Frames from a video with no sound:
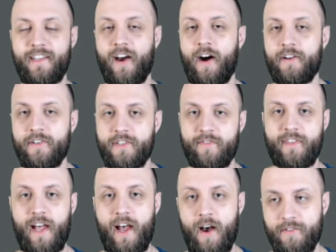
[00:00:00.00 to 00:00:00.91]
hundreds of
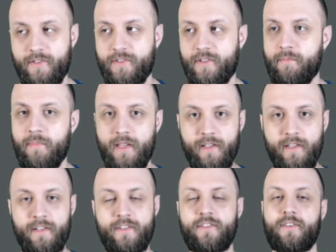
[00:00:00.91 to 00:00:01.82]
thousands or
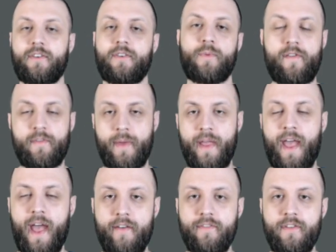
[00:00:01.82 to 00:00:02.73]
millions or whatever may
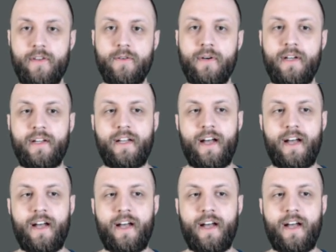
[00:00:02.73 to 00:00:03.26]
have you,